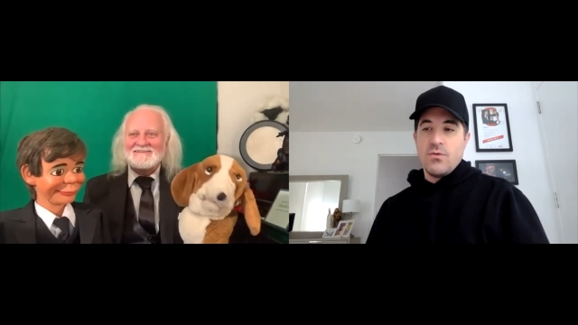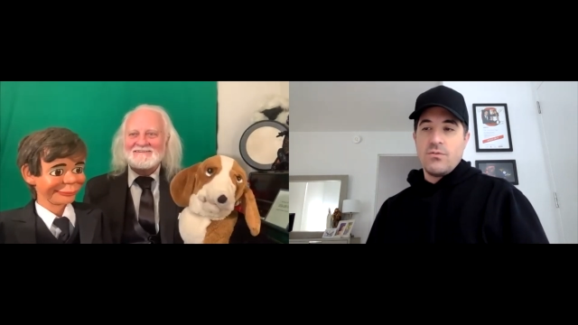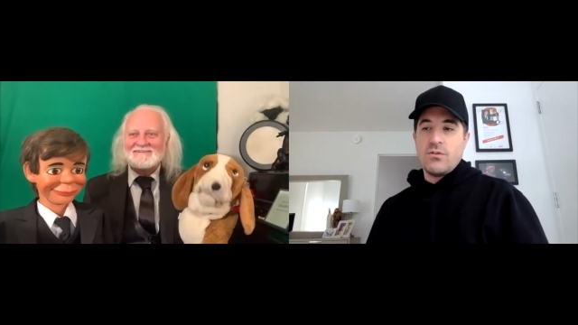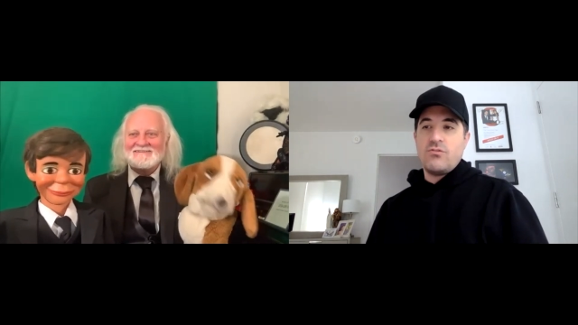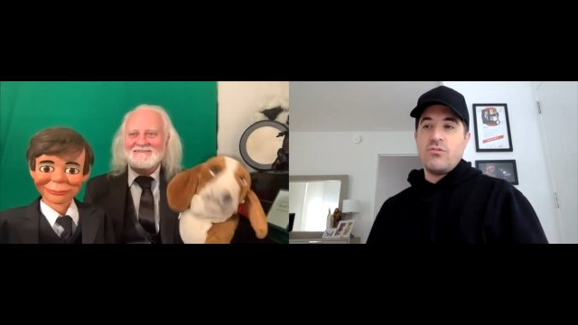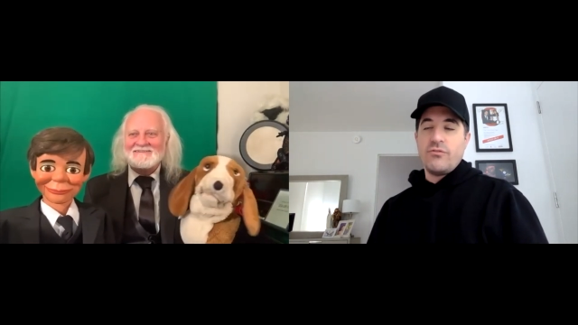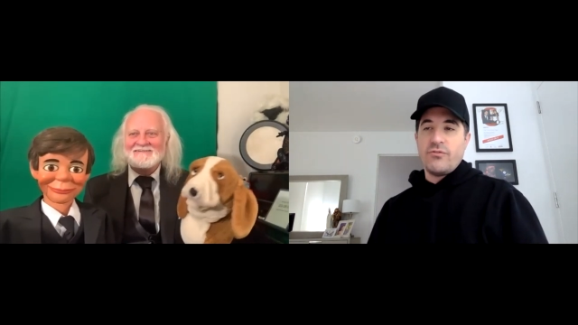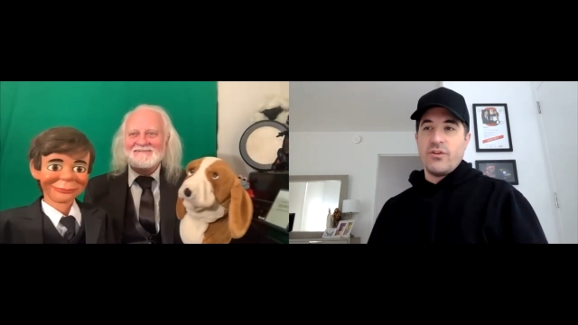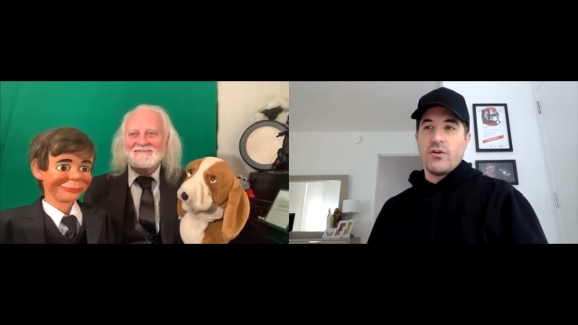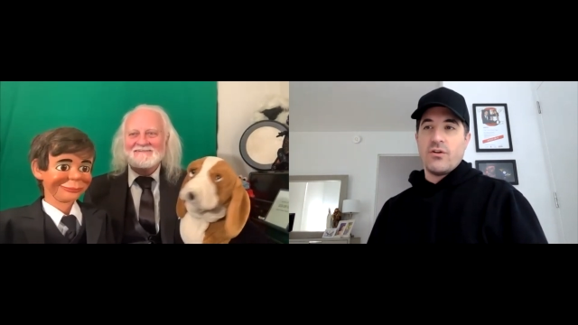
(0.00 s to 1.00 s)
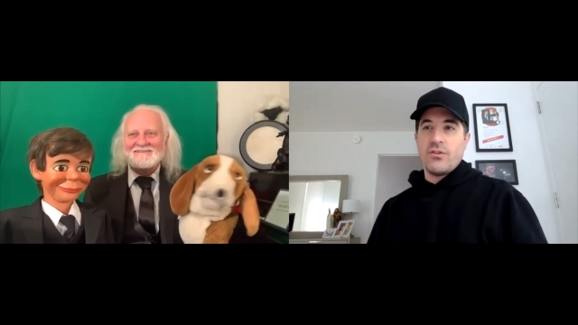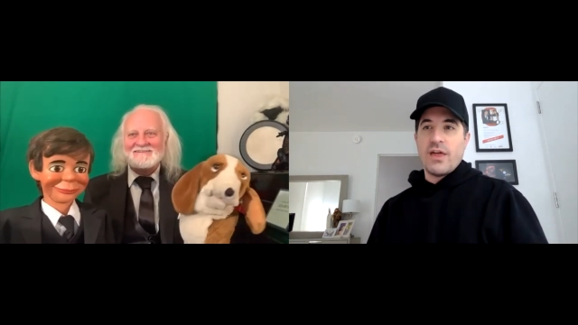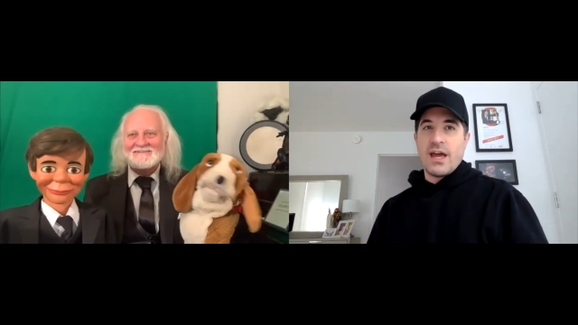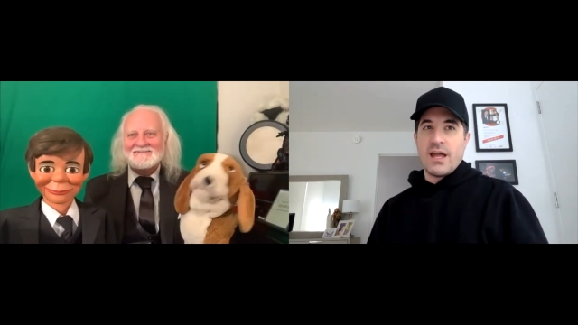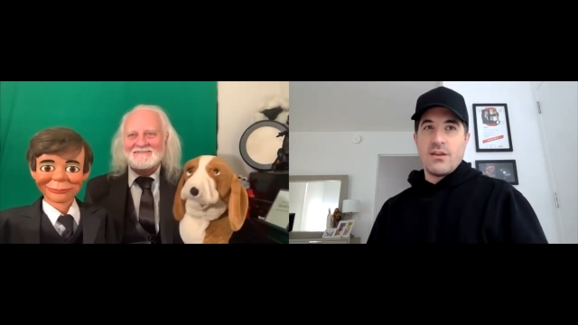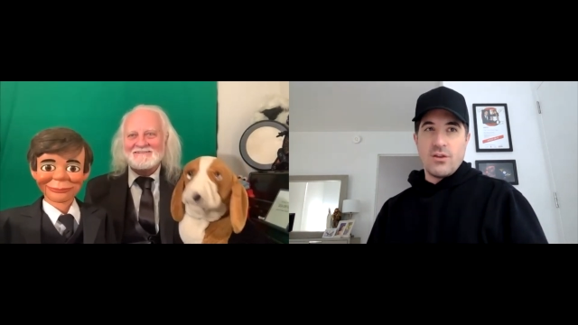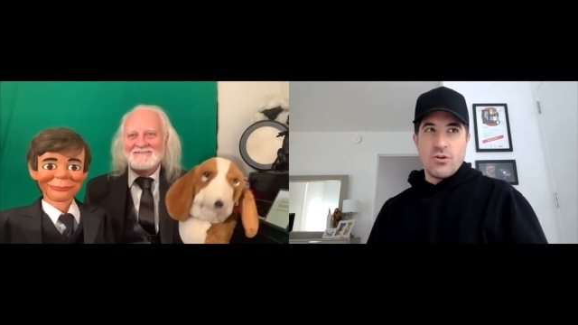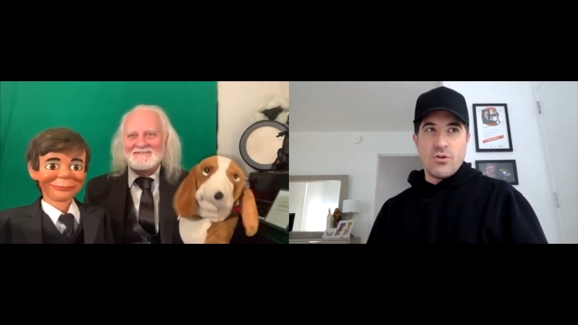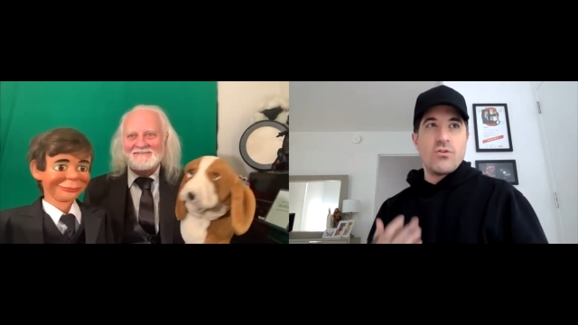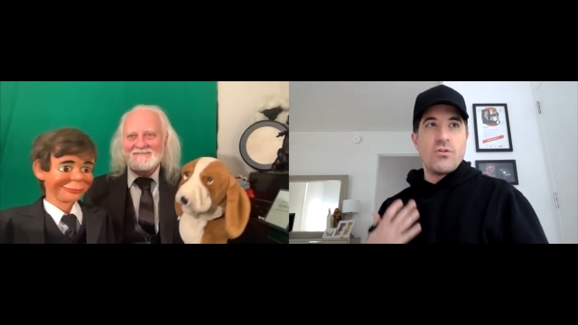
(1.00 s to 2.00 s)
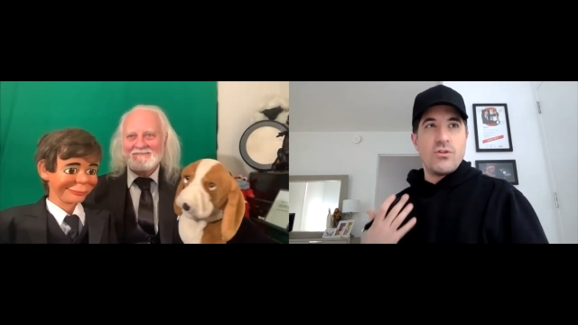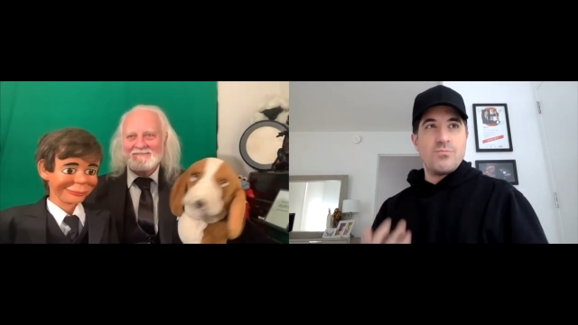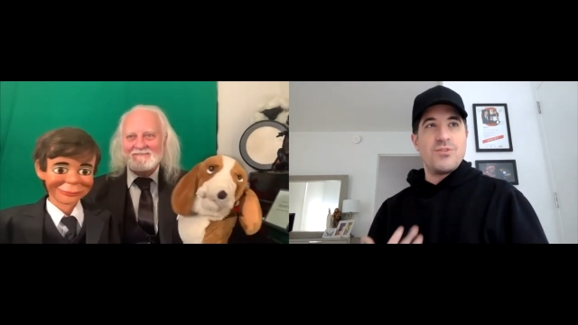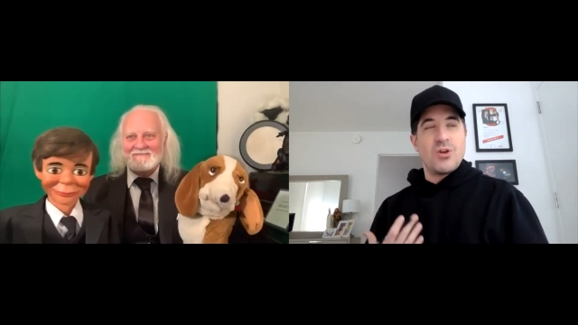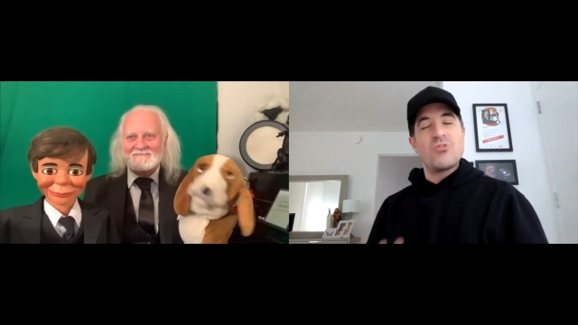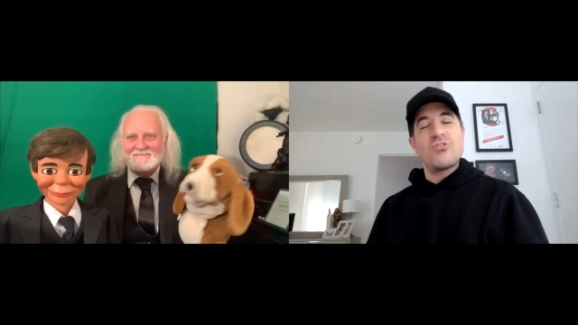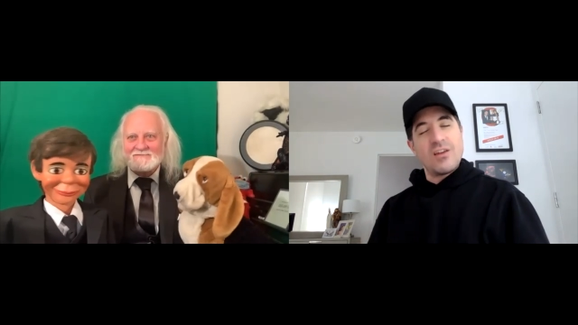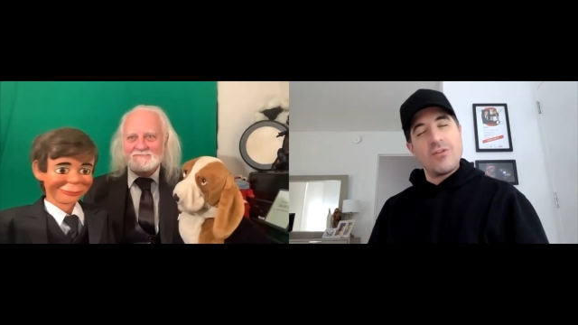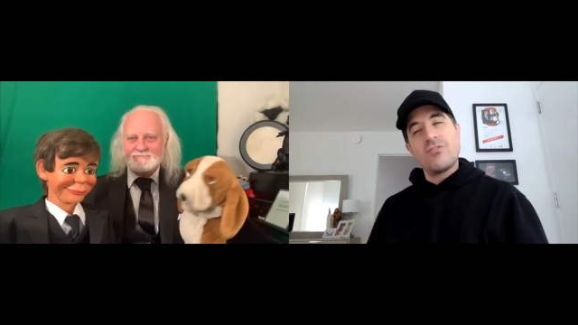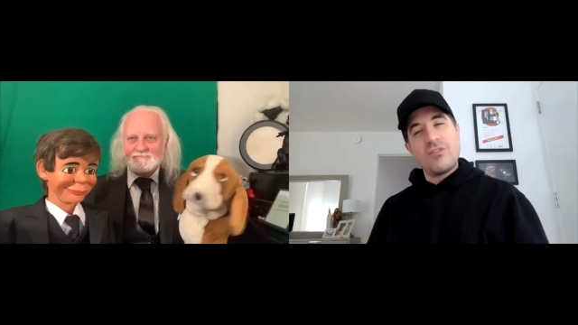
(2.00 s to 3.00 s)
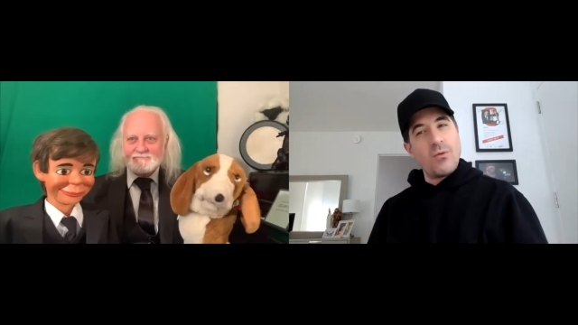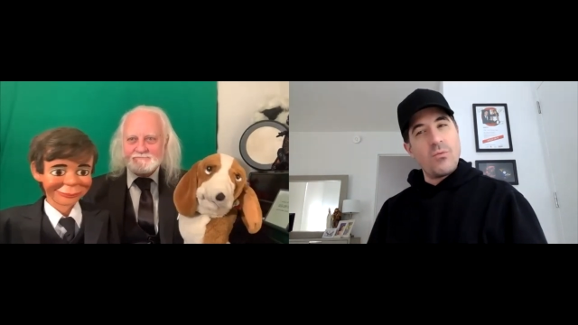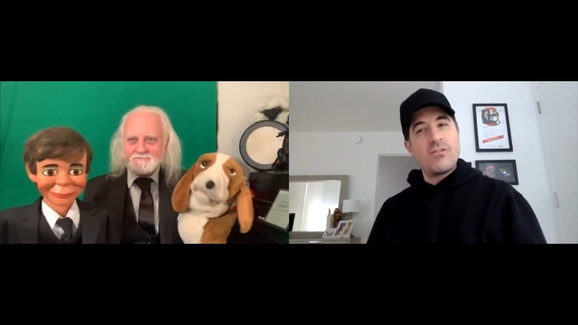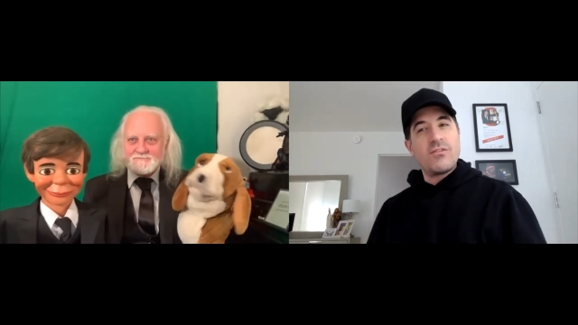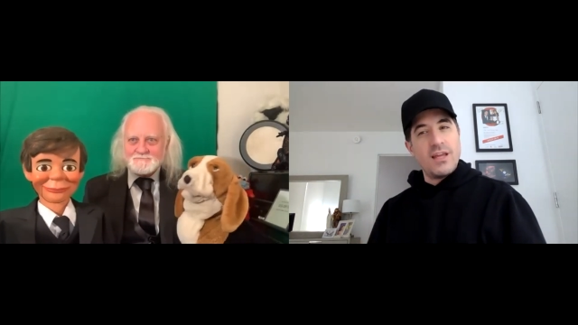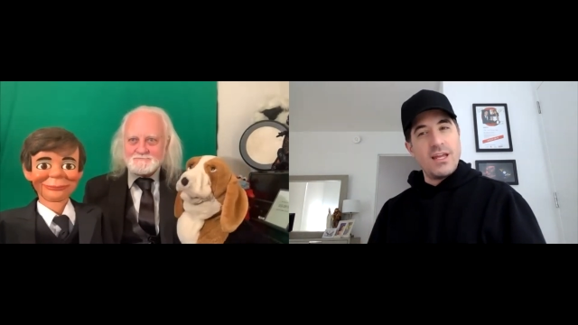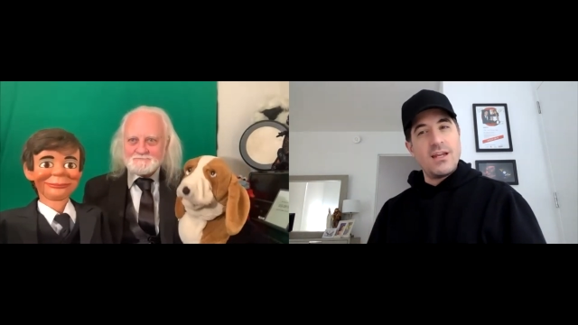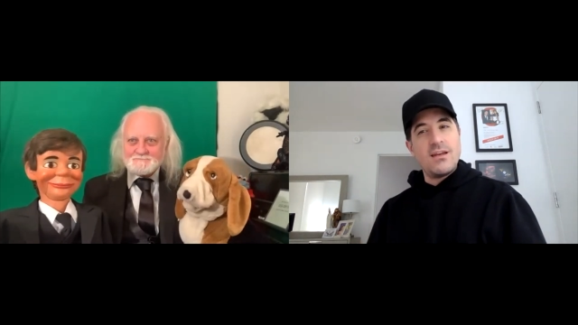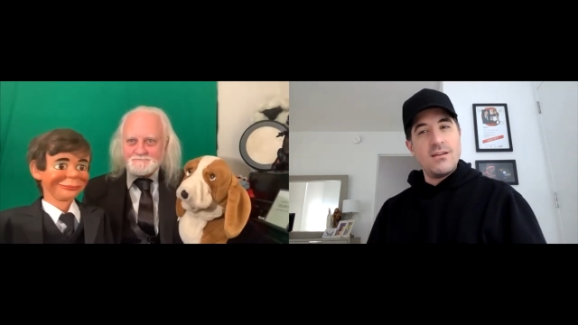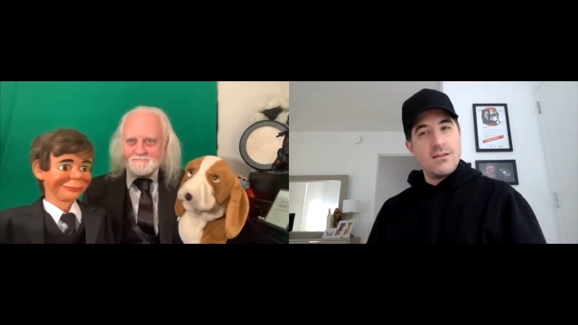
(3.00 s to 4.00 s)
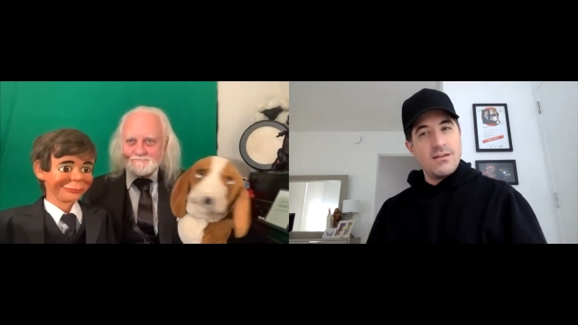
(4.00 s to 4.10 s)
Speaker 1: did you feel that your your skill set was needed